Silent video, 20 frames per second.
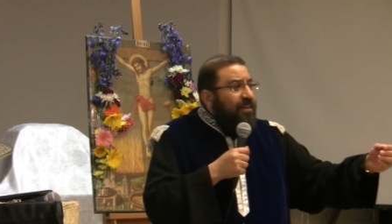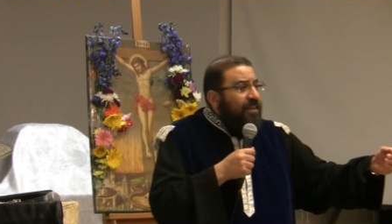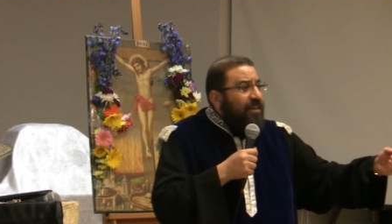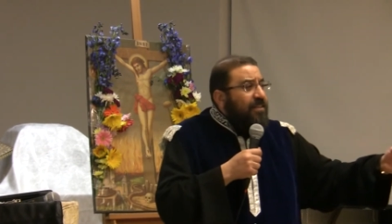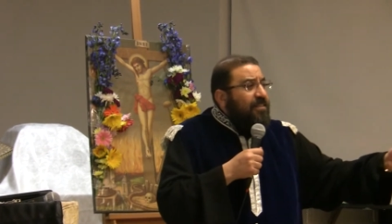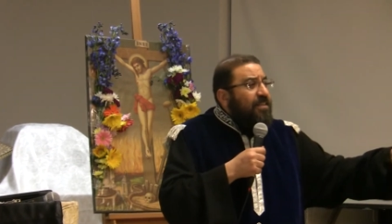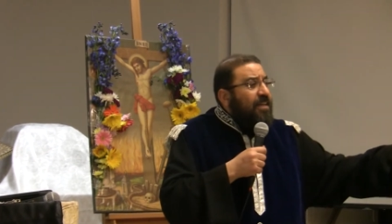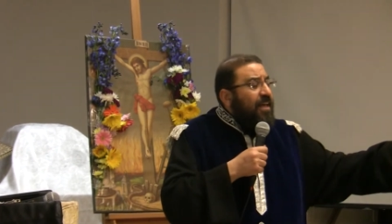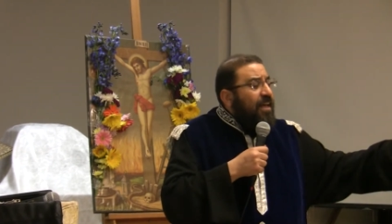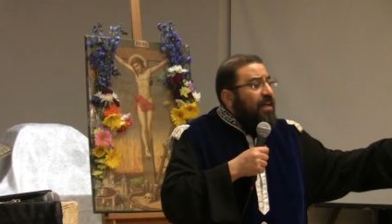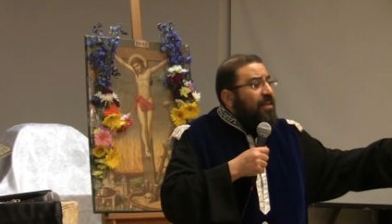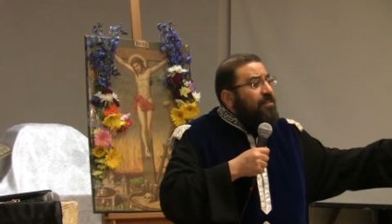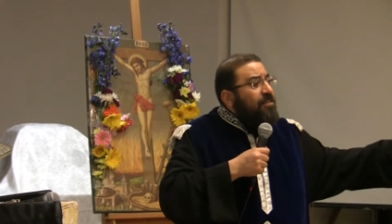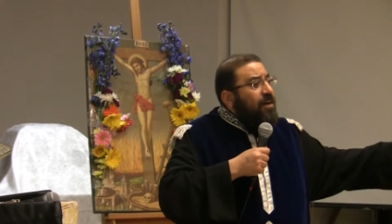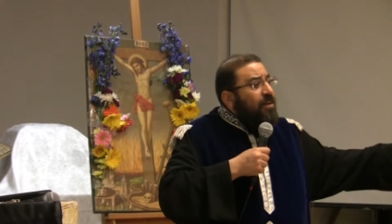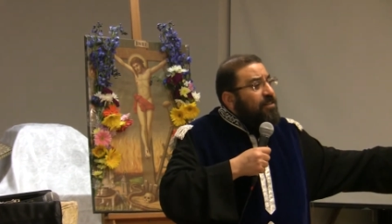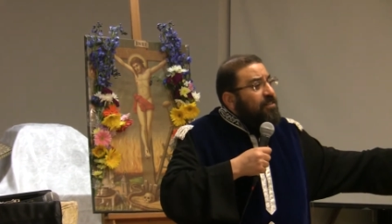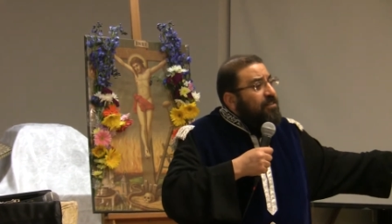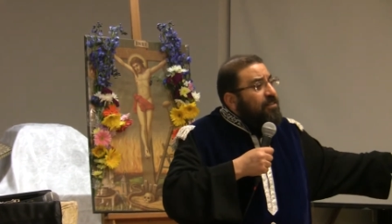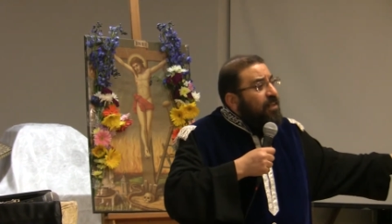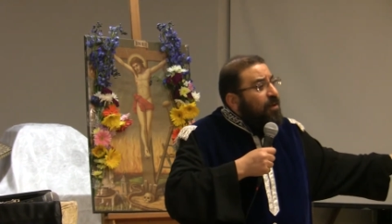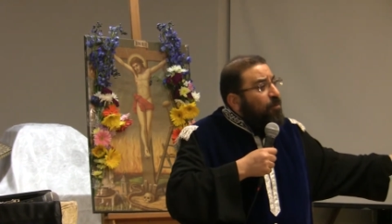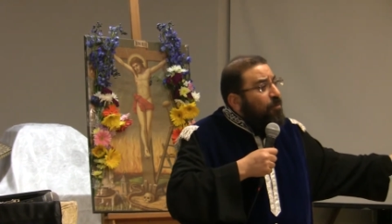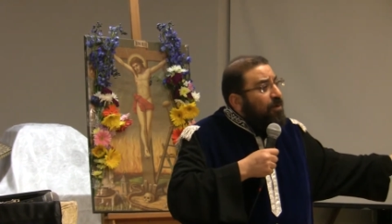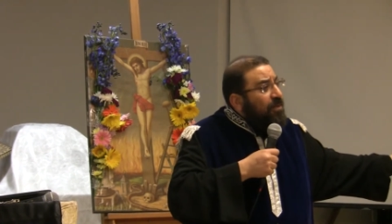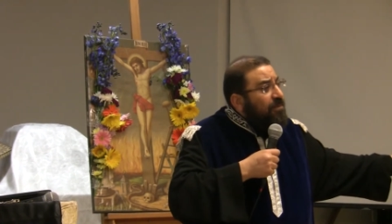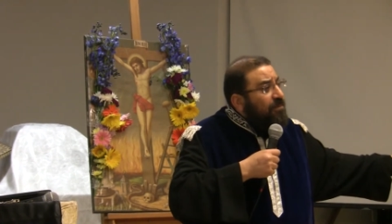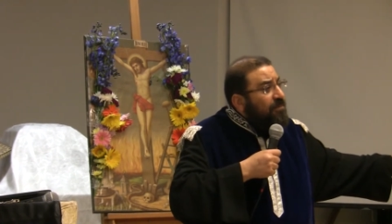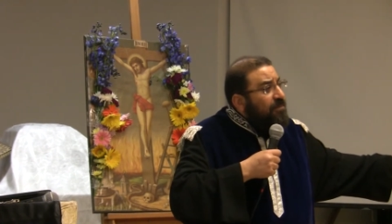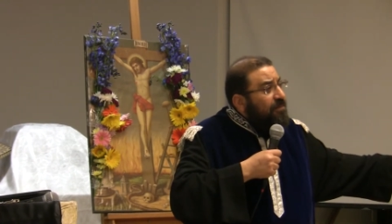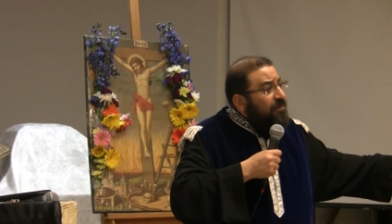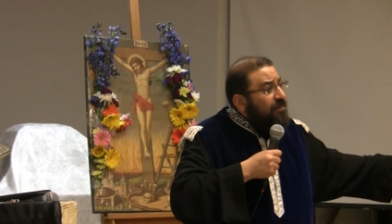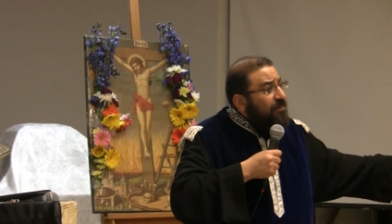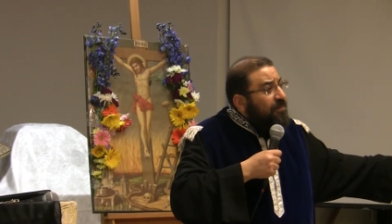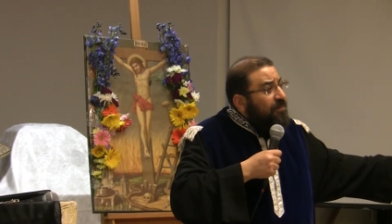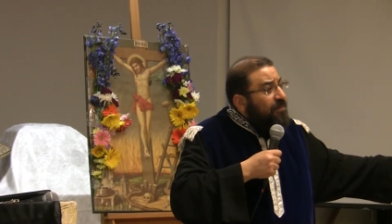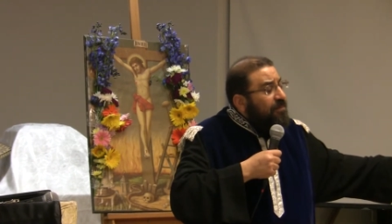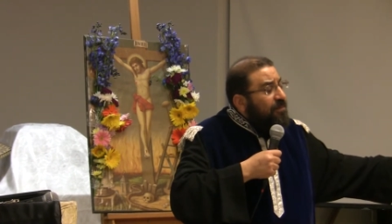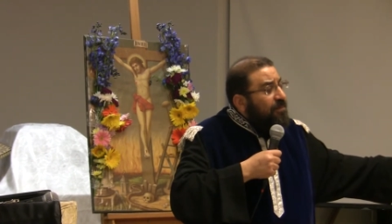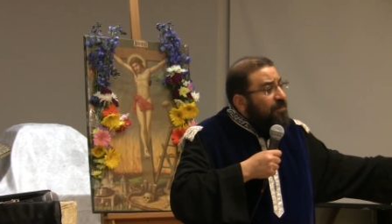his hands are still what?
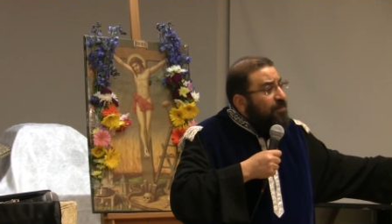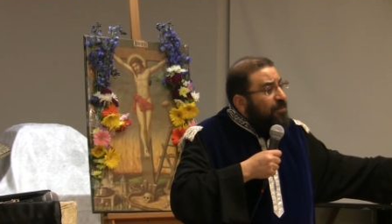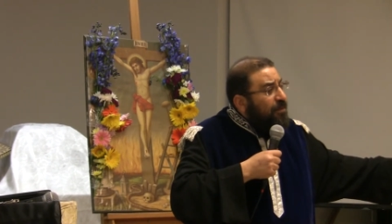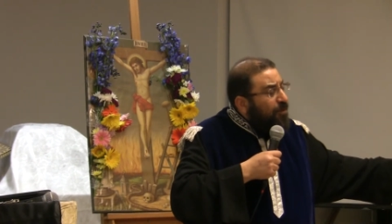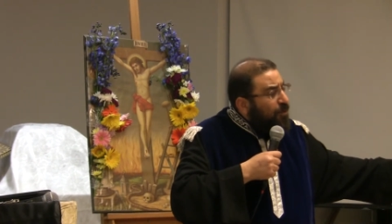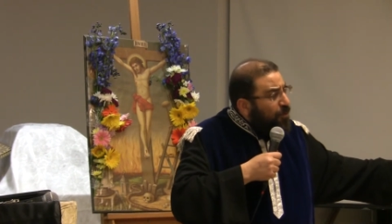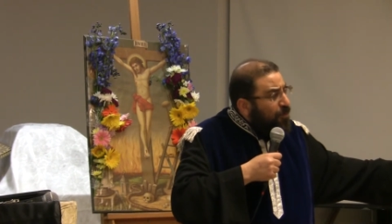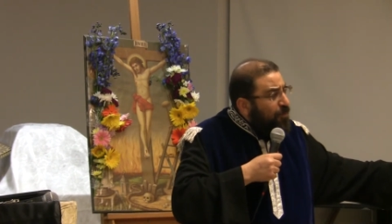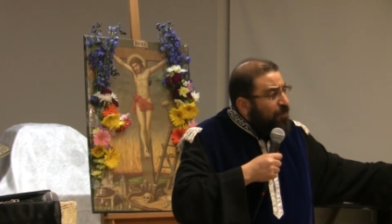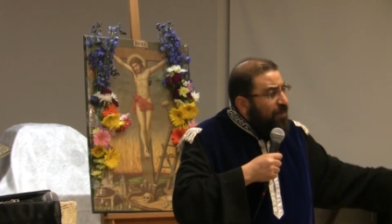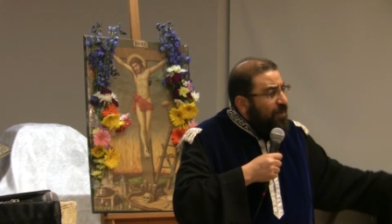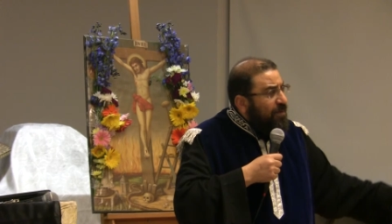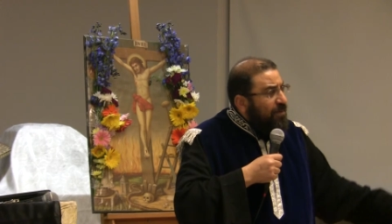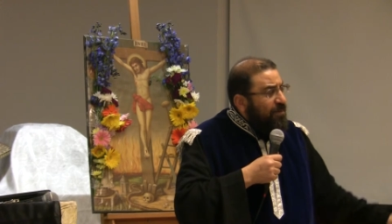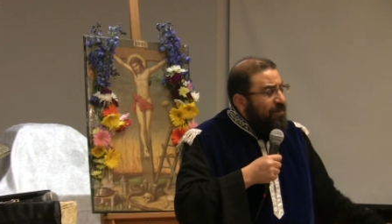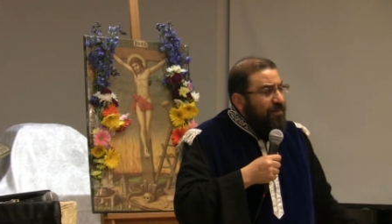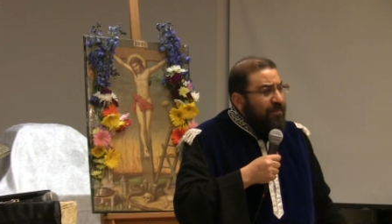Open.